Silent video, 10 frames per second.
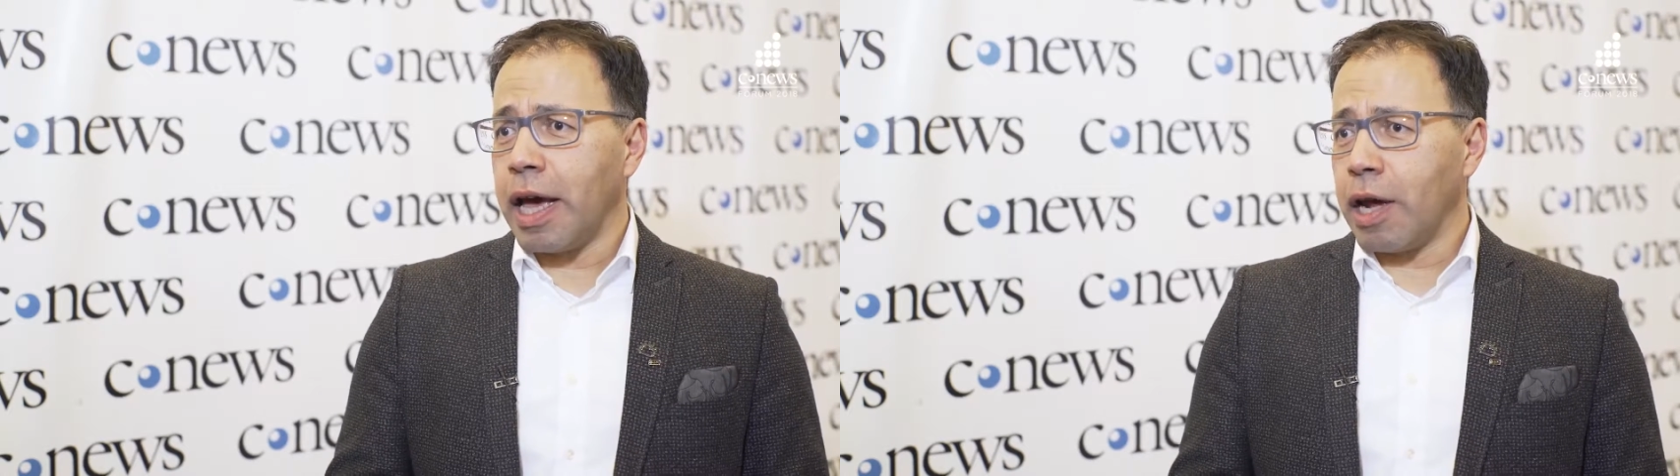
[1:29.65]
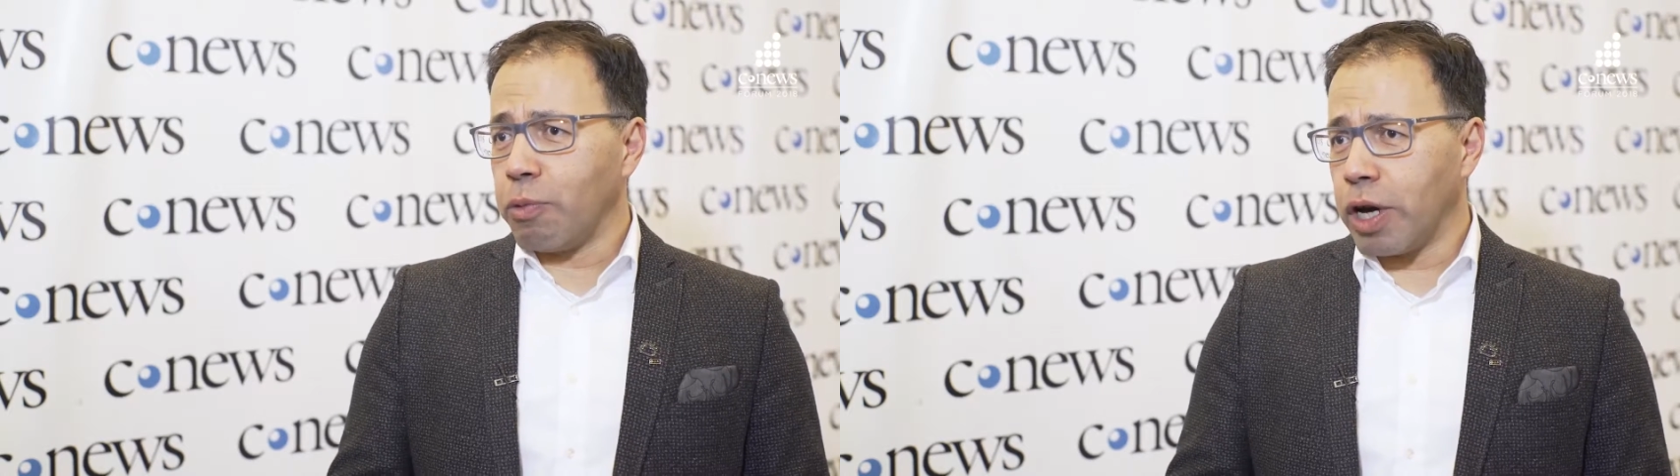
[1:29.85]

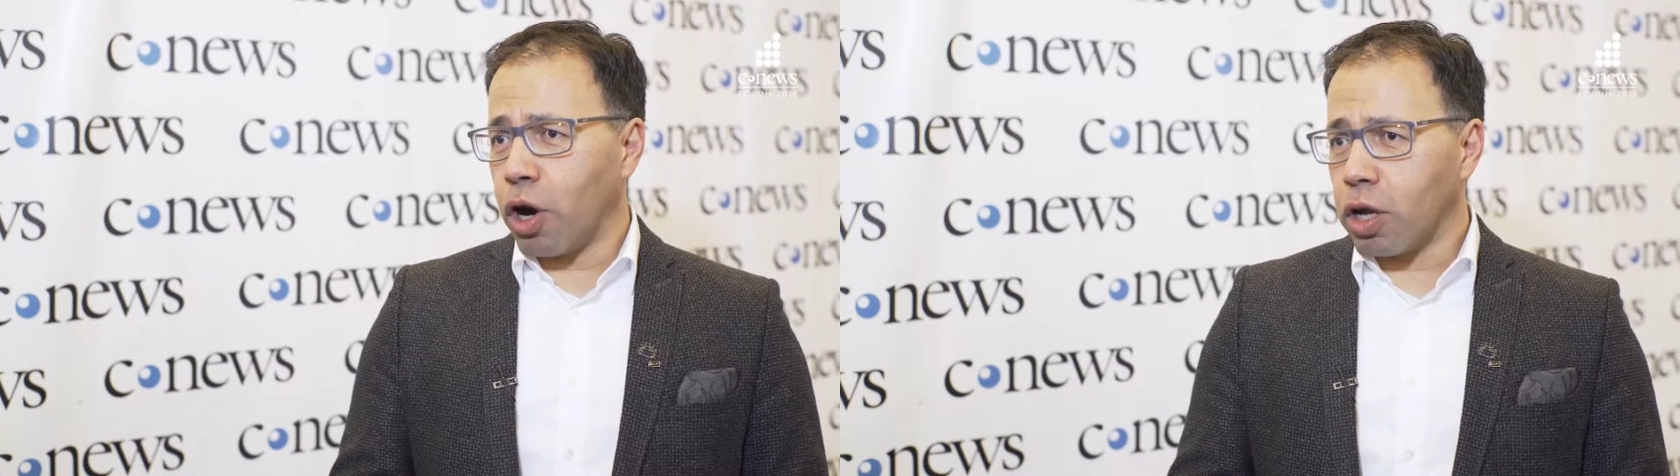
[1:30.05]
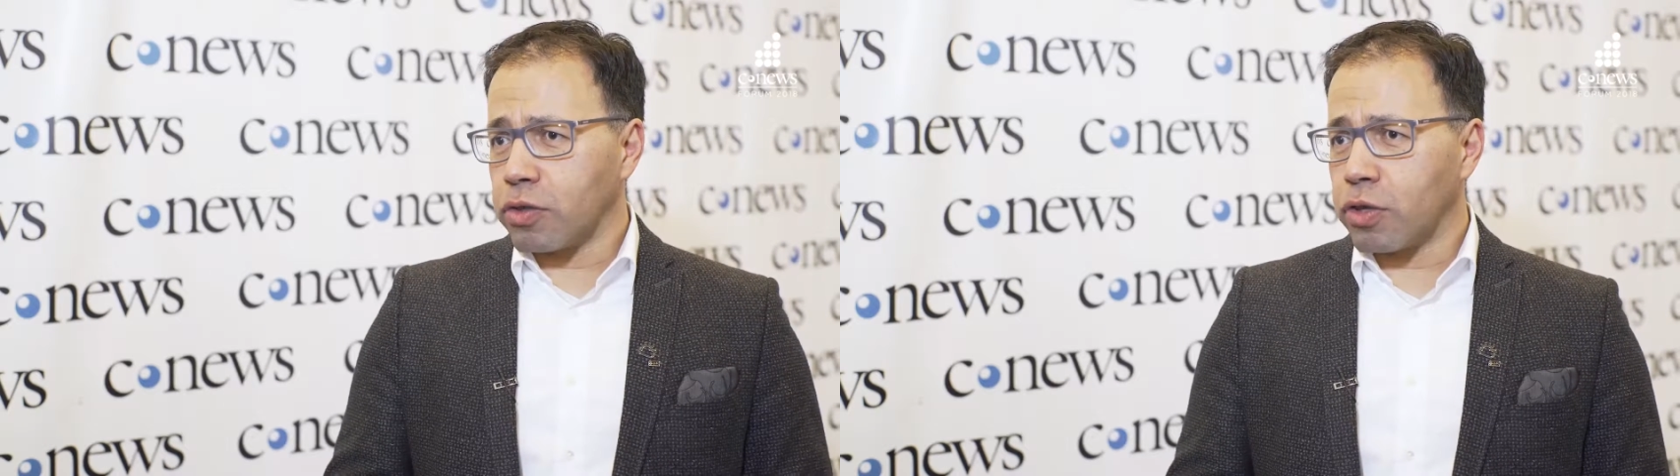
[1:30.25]
And we
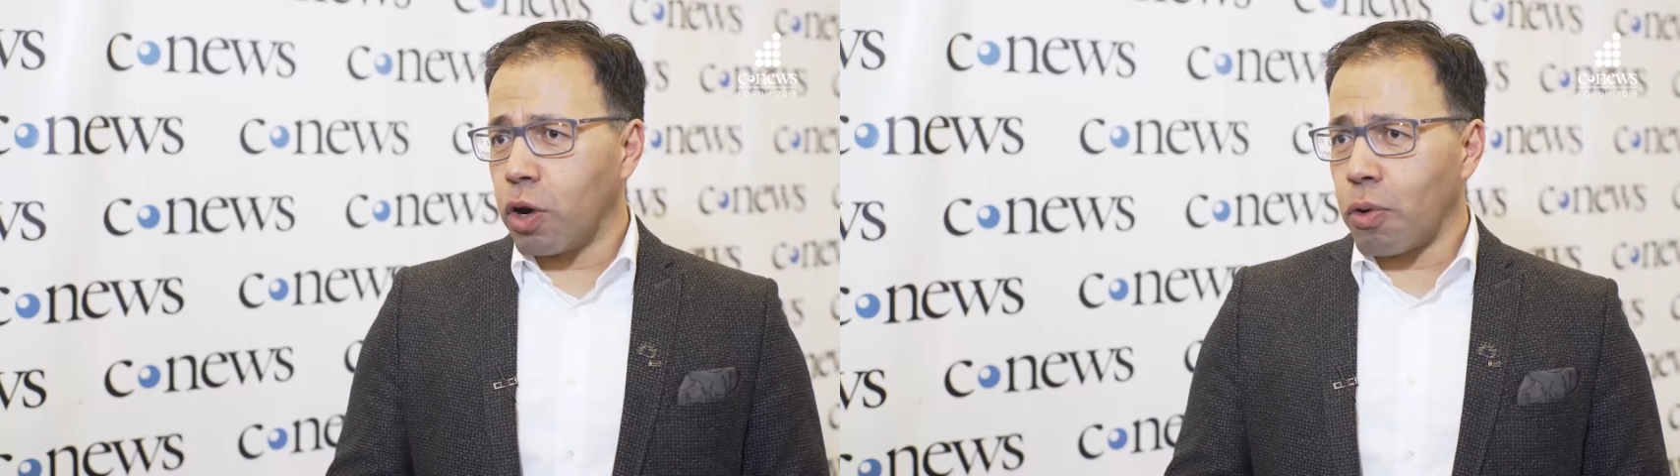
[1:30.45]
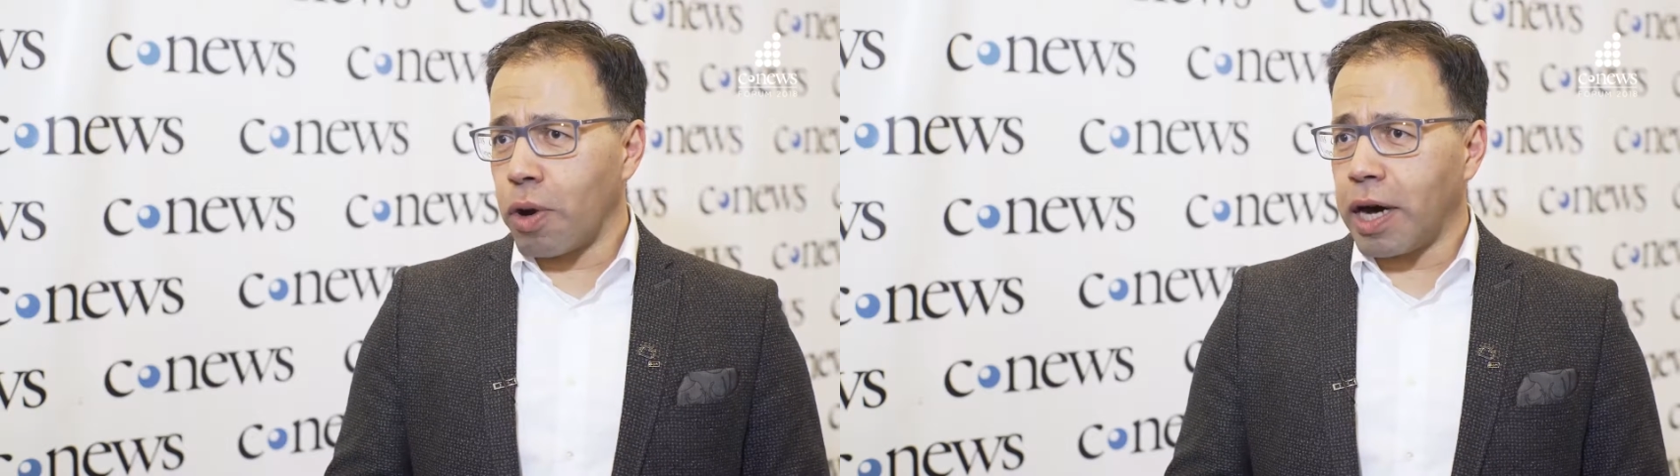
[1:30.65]

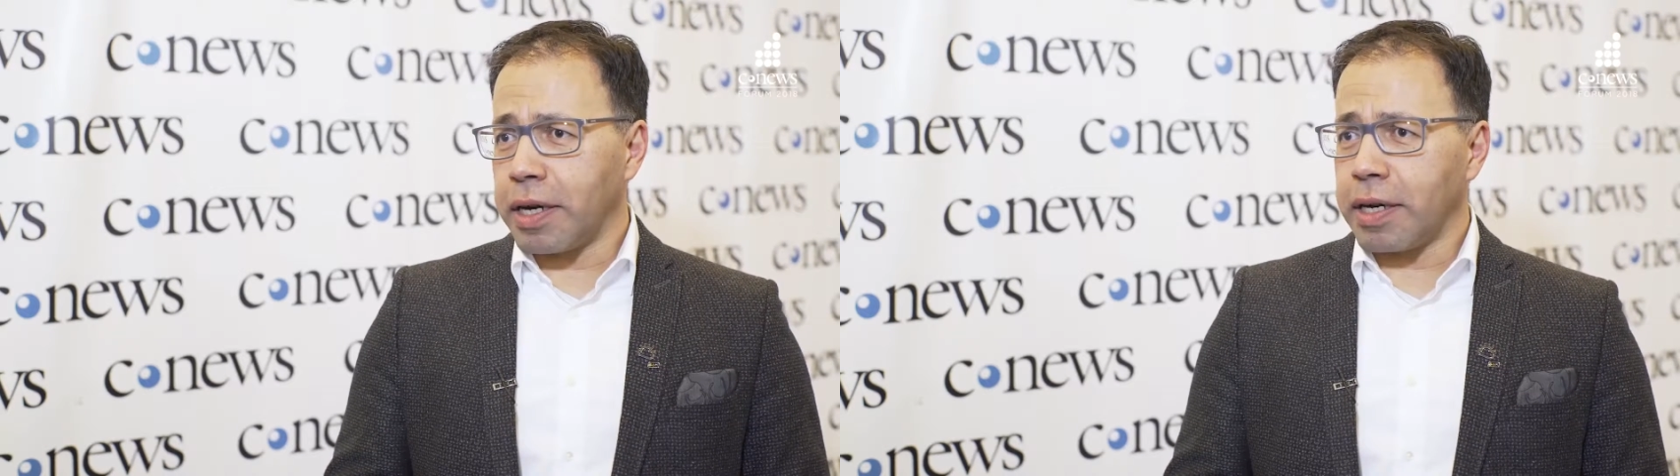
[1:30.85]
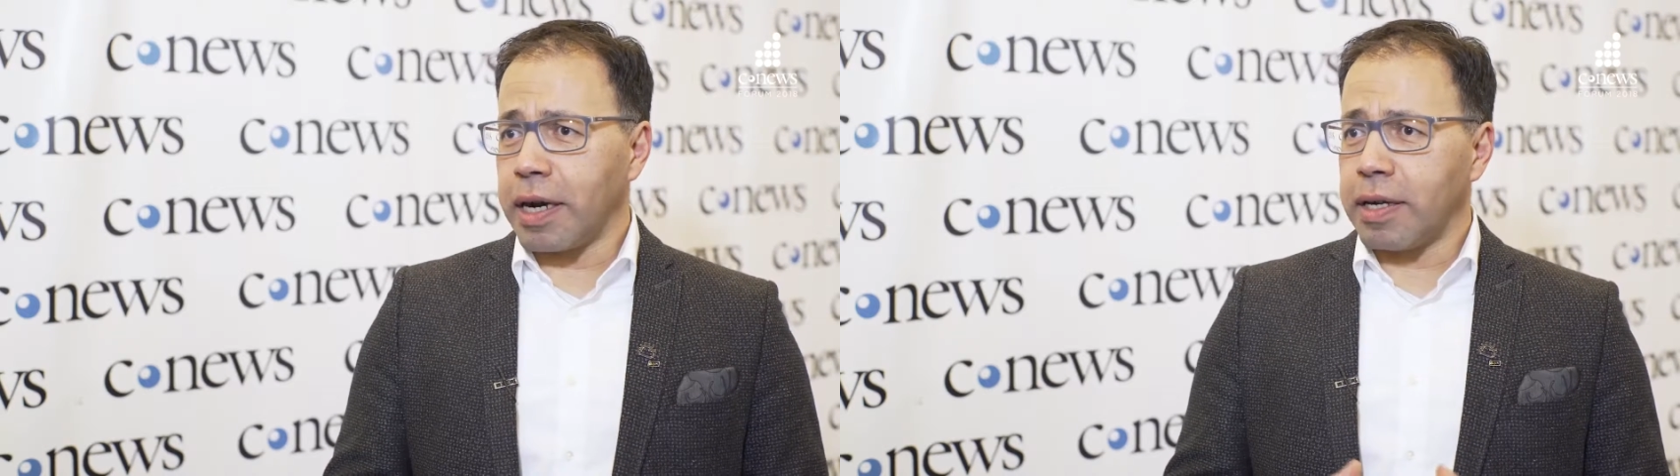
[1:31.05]
also run